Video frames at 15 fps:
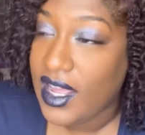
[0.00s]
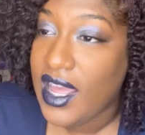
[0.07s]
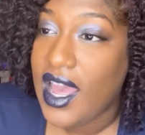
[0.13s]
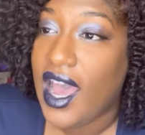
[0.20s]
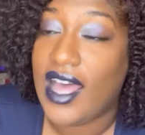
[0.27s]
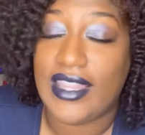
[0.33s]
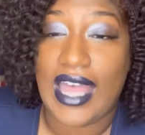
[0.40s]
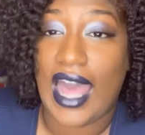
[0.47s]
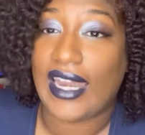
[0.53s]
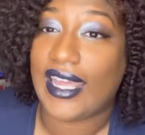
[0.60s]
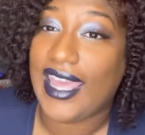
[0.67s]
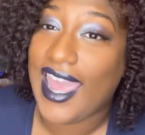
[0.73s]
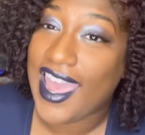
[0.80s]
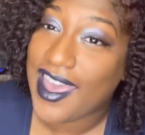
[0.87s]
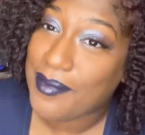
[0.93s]
A lot of
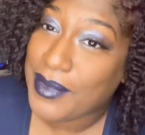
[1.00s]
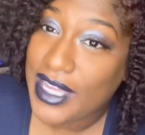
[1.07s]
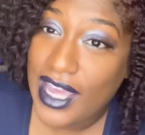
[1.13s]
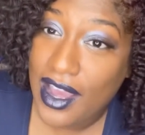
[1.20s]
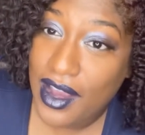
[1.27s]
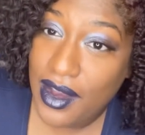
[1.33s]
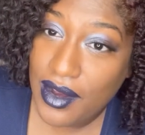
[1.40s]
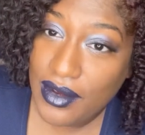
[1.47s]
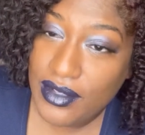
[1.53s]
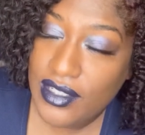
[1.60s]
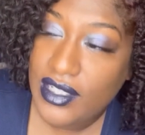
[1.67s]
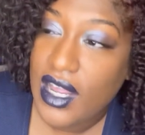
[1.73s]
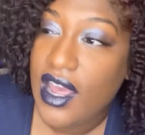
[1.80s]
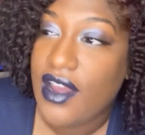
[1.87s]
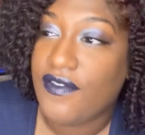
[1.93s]
cameos
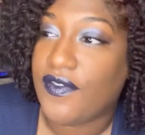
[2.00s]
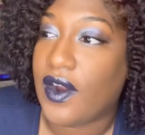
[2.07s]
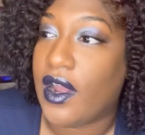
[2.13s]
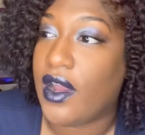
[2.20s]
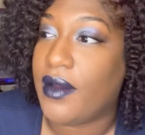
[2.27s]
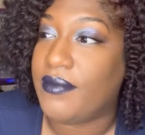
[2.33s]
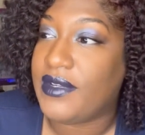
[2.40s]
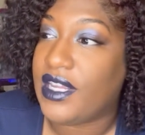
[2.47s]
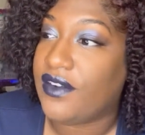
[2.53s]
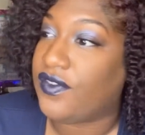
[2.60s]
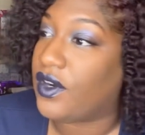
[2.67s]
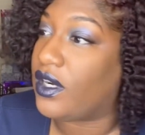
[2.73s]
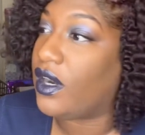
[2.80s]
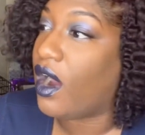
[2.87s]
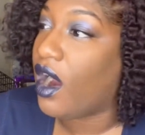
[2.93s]
from
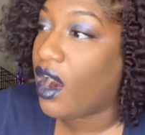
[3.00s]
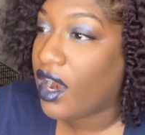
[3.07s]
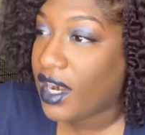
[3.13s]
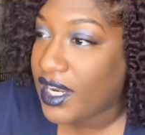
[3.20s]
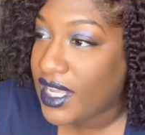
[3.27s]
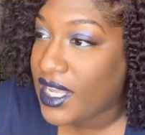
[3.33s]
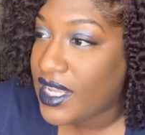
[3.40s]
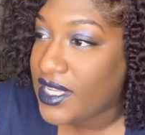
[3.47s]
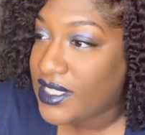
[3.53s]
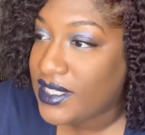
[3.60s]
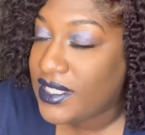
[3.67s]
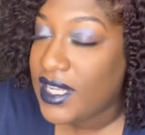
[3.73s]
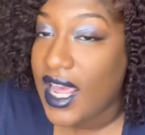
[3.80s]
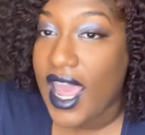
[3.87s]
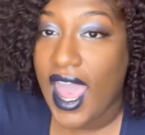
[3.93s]
different artists,
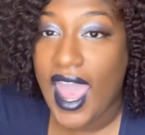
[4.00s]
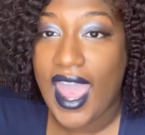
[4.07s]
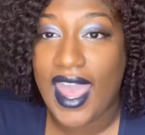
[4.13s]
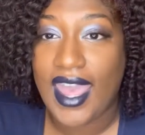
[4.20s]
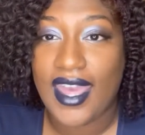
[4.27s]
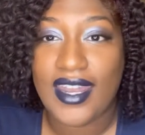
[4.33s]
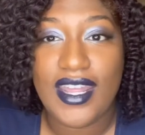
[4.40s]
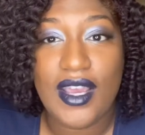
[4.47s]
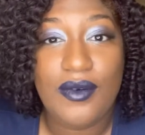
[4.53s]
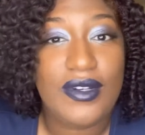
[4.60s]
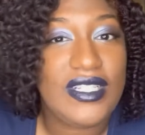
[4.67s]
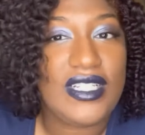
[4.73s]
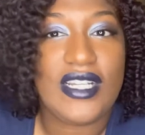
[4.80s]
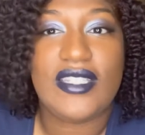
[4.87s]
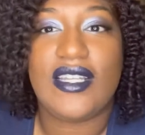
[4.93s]
and it was
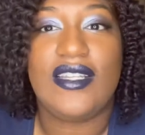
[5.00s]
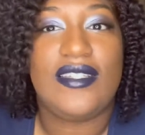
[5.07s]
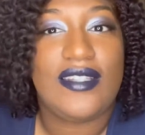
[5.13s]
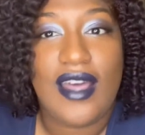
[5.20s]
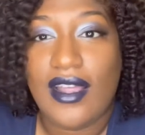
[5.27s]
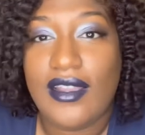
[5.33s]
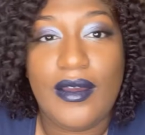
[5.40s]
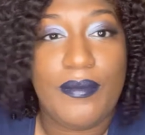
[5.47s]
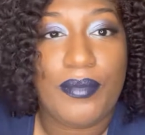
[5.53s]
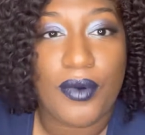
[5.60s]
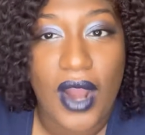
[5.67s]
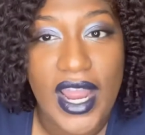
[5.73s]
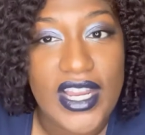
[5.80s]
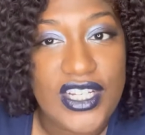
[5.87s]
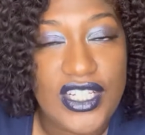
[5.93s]
just a
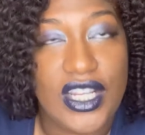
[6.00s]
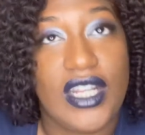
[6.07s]
celebration.